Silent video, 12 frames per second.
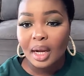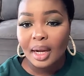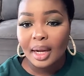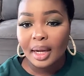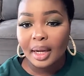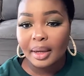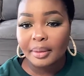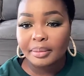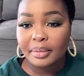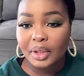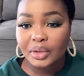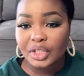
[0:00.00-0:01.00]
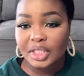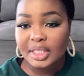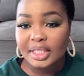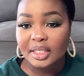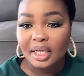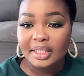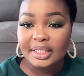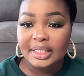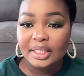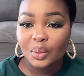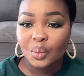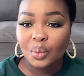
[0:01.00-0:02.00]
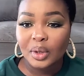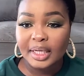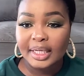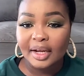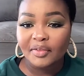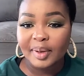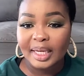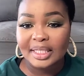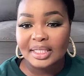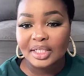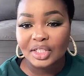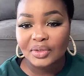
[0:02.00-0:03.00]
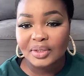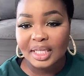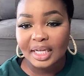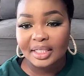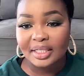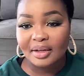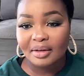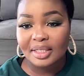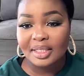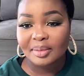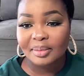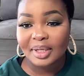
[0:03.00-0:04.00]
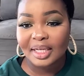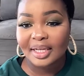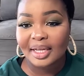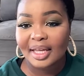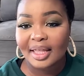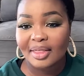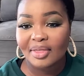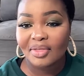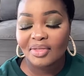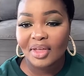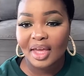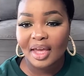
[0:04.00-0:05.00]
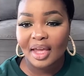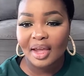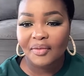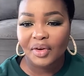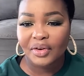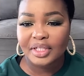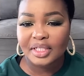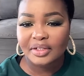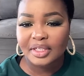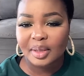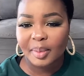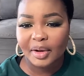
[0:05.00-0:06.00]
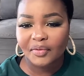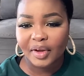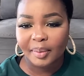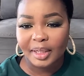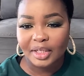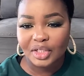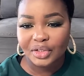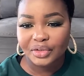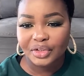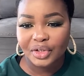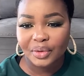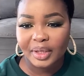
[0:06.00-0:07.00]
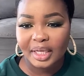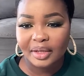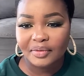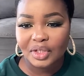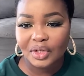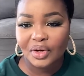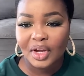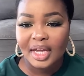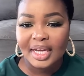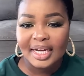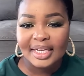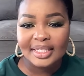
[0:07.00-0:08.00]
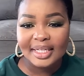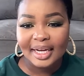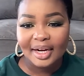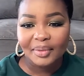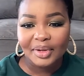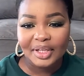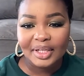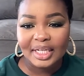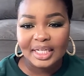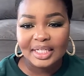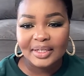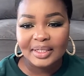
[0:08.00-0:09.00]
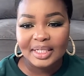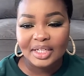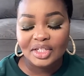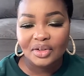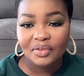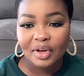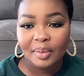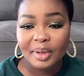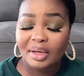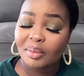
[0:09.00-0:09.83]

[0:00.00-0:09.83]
Lucia says, honestly, the work-life balance in New Zealand is awesome. They very serious about family and children. No one gives you a side eye when you need to attend to your family.